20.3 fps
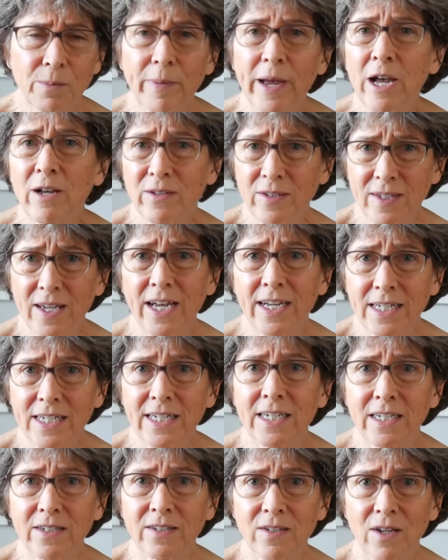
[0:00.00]
bounce
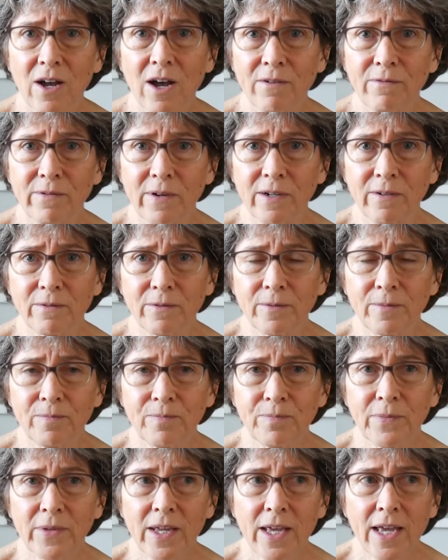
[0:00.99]
ideas off of.
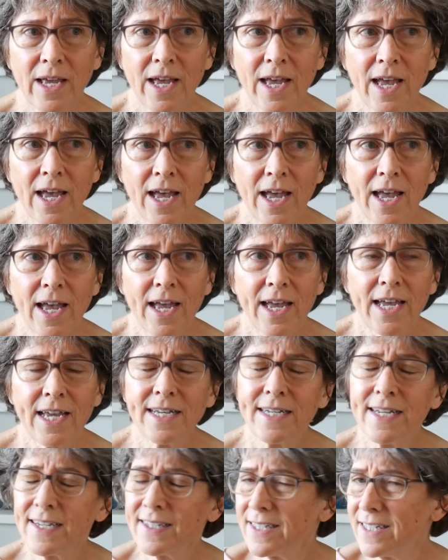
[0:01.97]

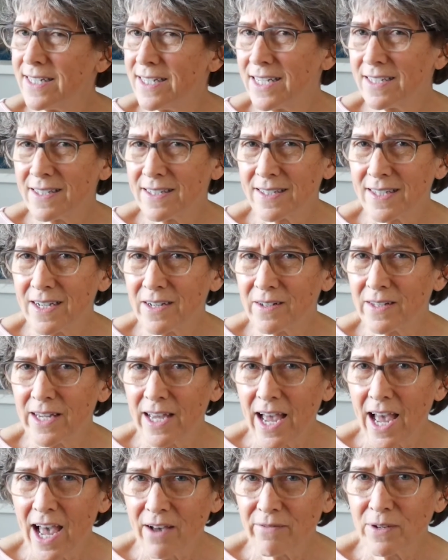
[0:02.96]
It doesn't necessarily
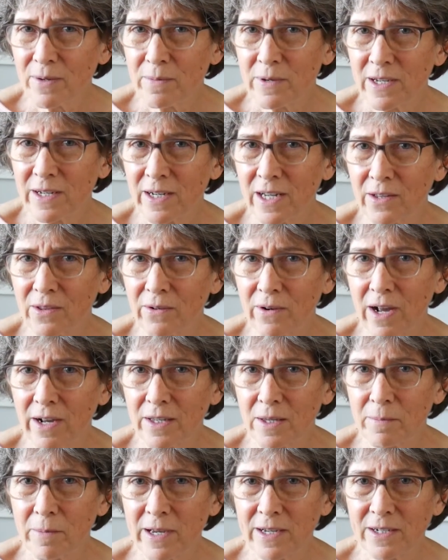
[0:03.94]
have to be another
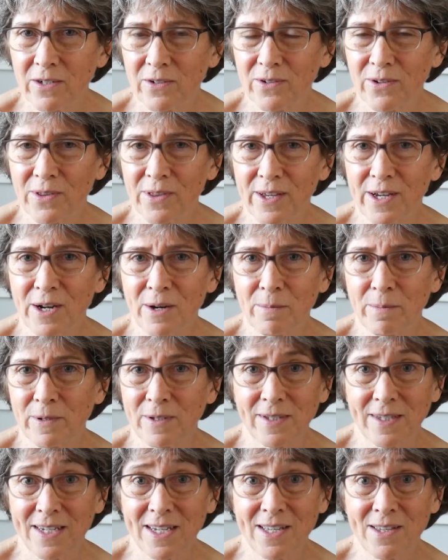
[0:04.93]
occupational
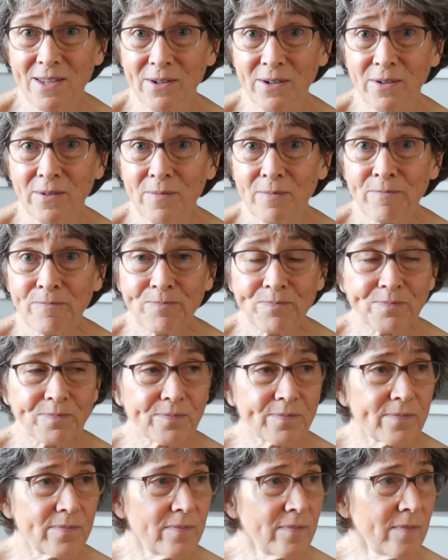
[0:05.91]
therapist either.
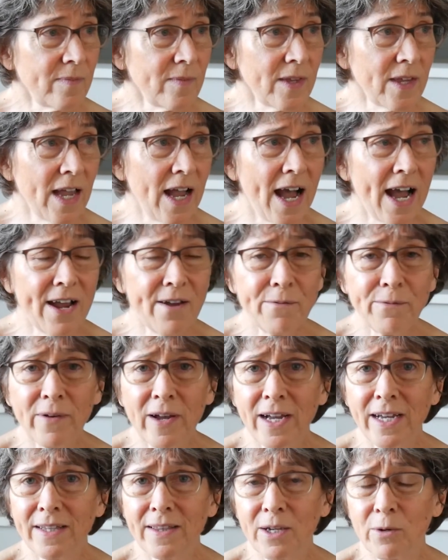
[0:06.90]
I
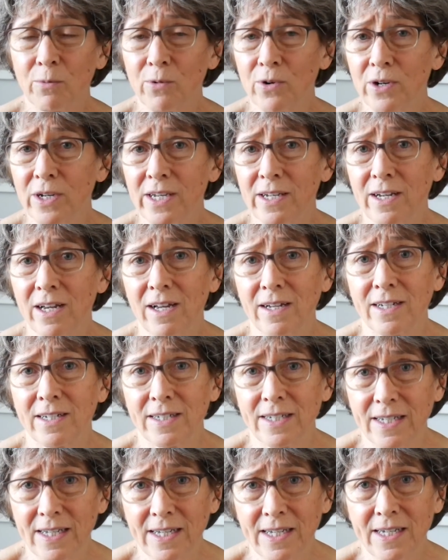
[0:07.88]
find that working on
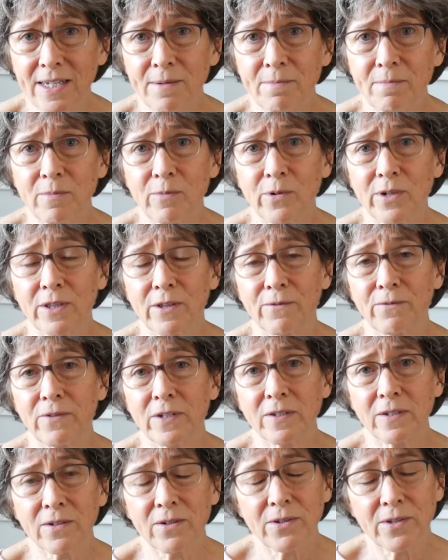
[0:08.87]
a team with a
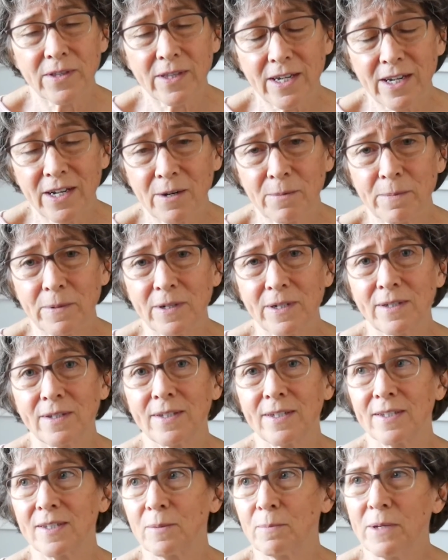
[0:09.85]
physical
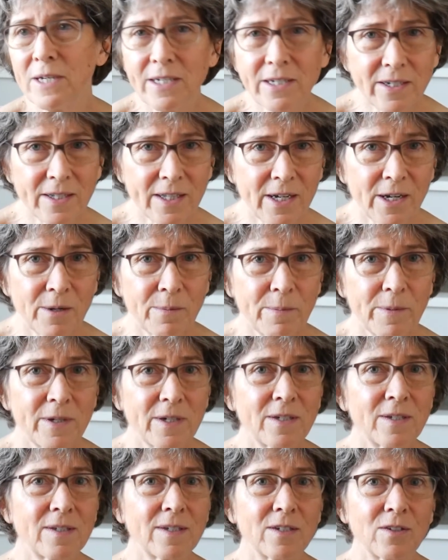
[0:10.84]
therapist, a speech
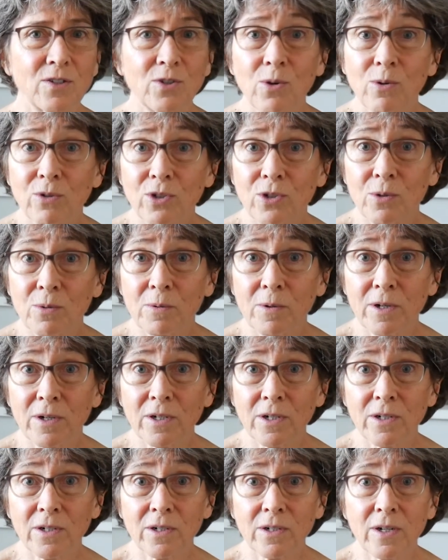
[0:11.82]
therapist, a social
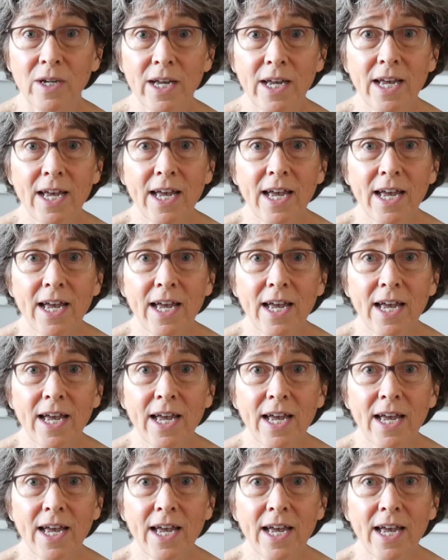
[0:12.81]
worker,